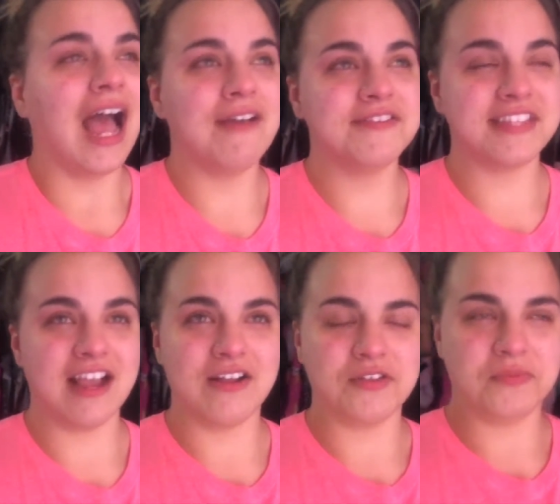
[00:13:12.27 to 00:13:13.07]
I'm
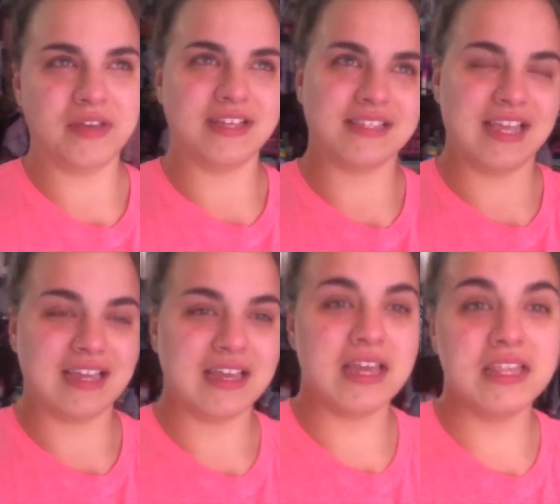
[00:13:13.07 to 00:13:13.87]
scared though because
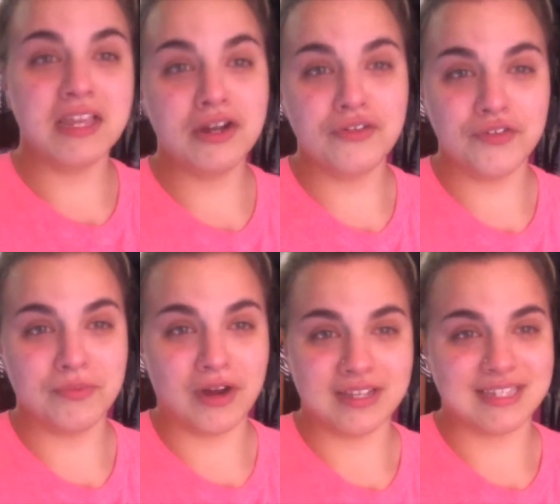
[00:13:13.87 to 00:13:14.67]
like in the interview
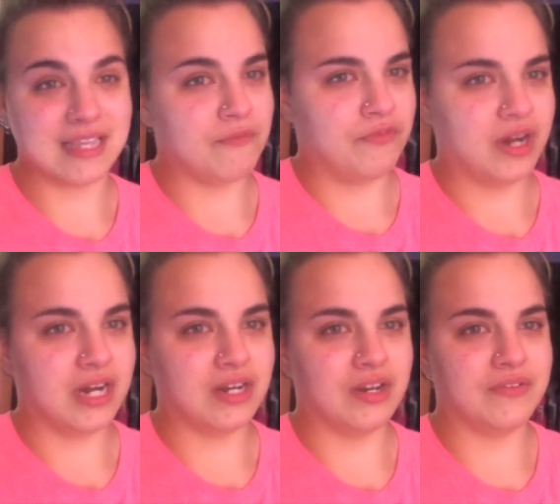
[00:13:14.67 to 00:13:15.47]
process I'm
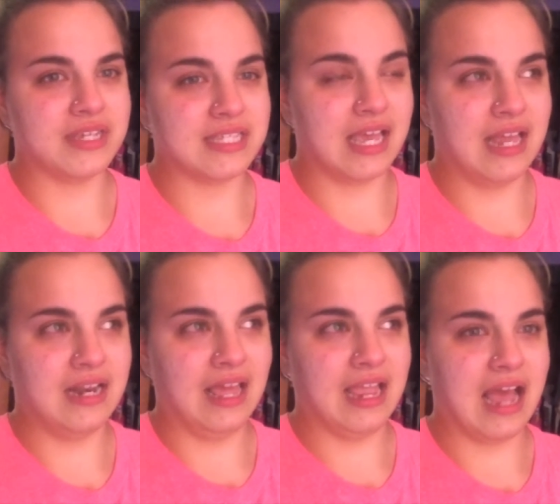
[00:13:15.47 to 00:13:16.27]
very nervous
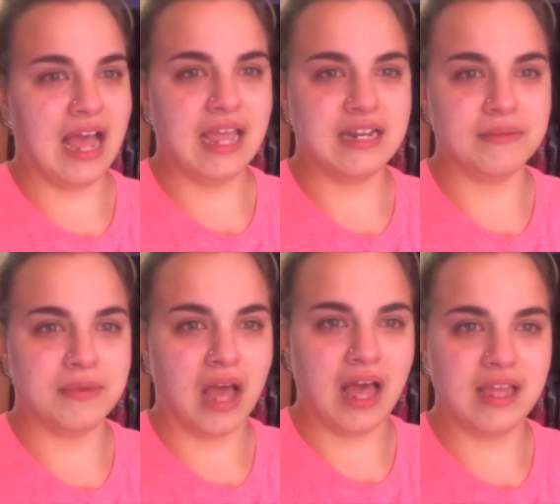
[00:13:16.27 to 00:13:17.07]
and like I end up
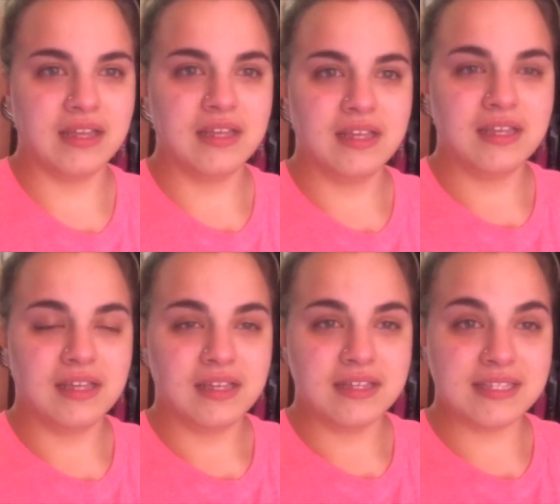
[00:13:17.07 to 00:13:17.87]
not
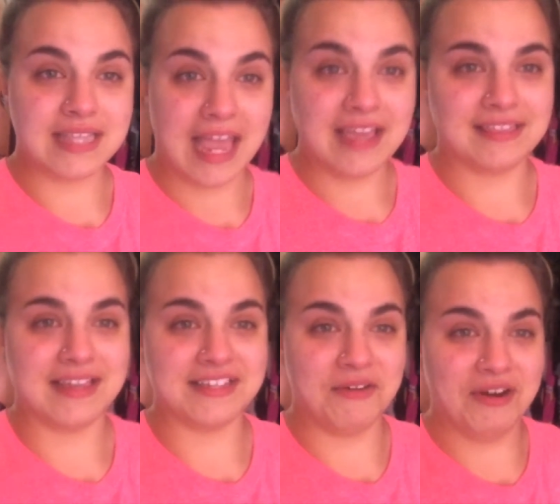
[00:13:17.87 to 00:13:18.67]
saying
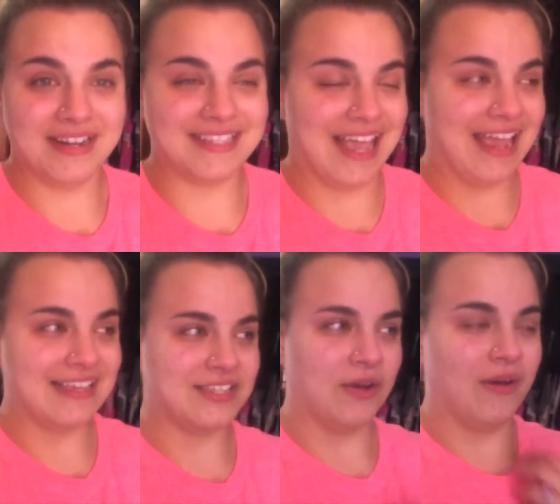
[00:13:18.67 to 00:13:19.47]
things I want to say,
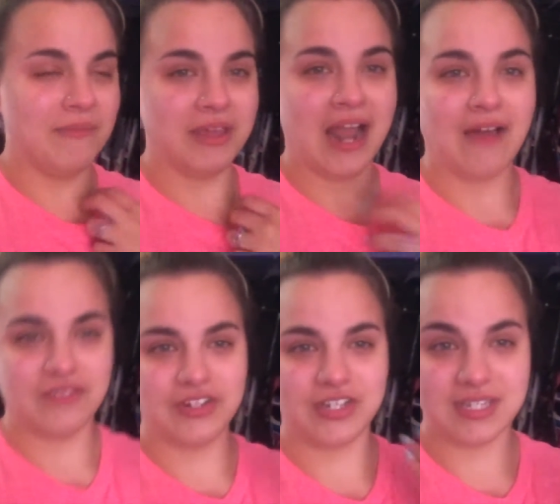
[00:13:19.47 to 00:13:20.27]
so I'm gonna have
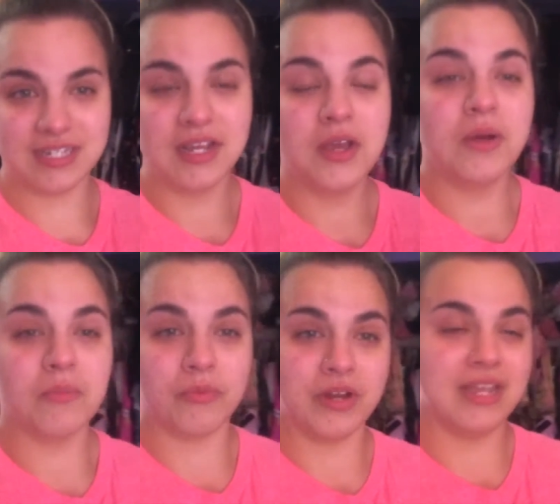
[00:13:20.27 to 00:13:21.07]
to just
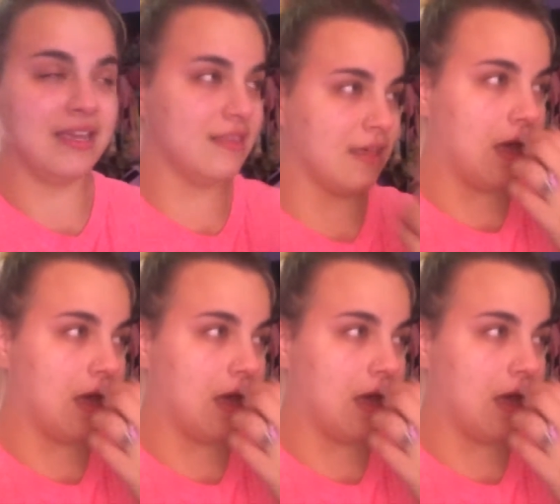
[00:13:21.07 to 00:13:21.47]
breathe.